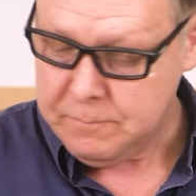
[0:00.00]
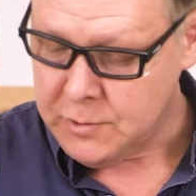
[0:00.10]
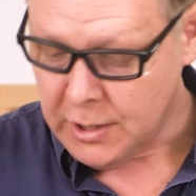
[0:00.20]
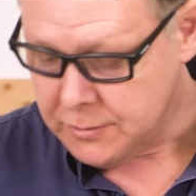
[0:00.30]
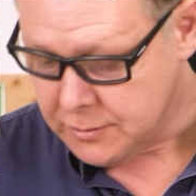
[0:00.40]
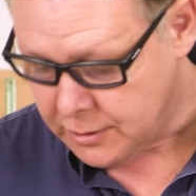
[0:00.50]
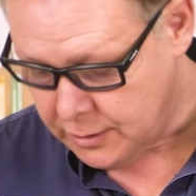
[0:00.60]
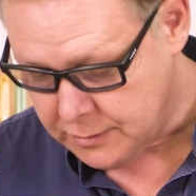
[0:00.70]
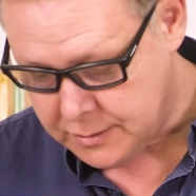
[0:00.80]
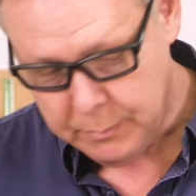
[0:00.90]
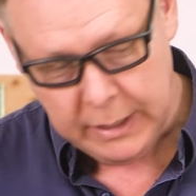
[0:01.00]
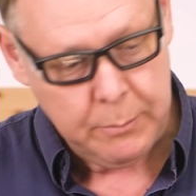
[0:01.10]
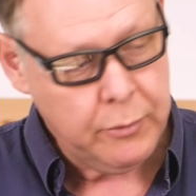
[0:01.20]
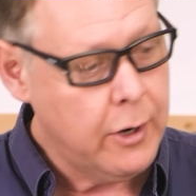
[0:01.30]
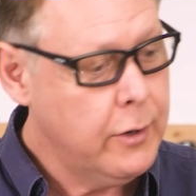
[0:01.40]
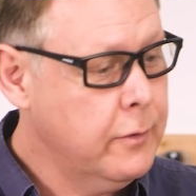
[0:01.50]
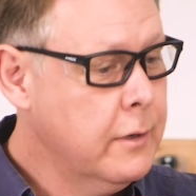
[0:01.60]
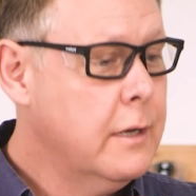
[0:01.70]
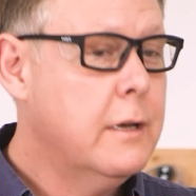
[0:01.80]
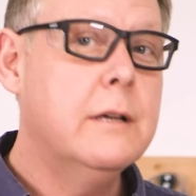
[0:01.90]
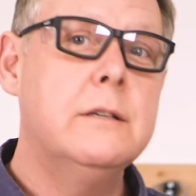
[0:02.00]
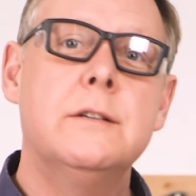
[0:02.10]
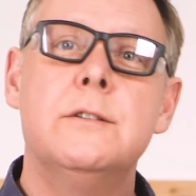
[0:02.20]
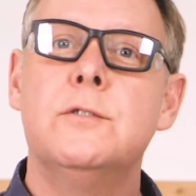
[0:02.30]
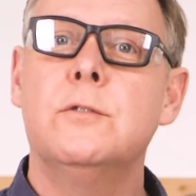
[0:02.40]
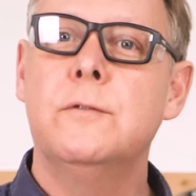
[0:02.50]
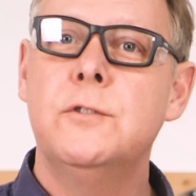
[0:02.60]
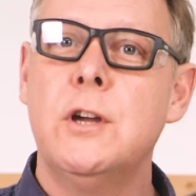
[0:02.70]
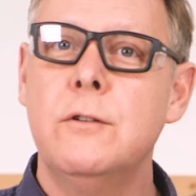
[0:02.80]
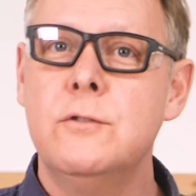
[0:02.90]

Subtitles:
chosen to use the MIDI Pro just to sort of show